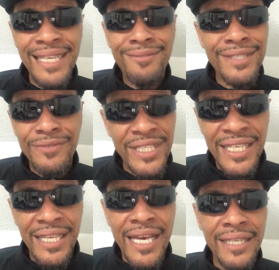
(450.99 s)
Well, get the
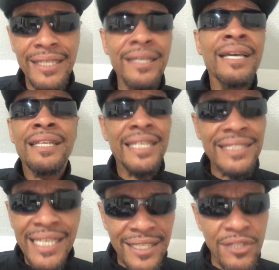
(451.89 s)
hell out of here. That's
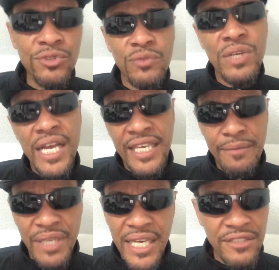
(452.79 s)
not close to what Hakeem
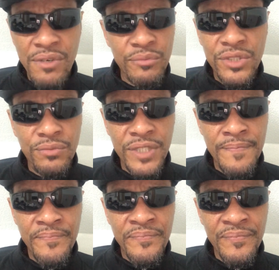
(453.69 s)
Olajuwon was doing.
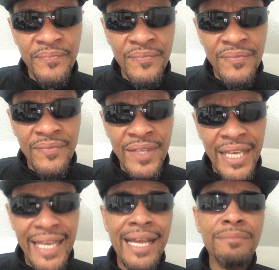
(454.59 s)

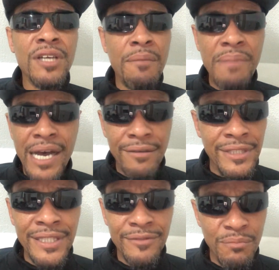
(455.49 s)
And I'm talking about
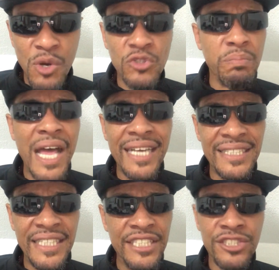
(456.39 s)
most blocks in
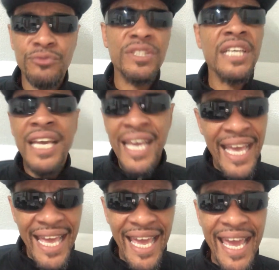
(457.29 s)
history
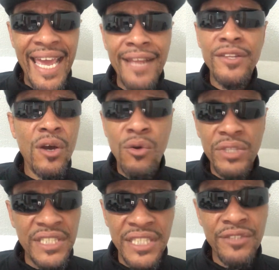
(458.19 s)
and the only
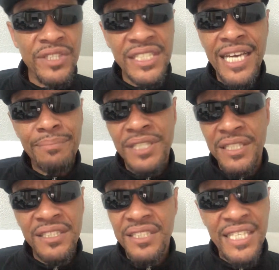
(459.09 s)
center in the top 10
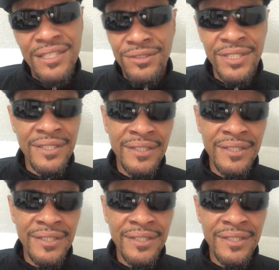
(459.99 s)
is steals.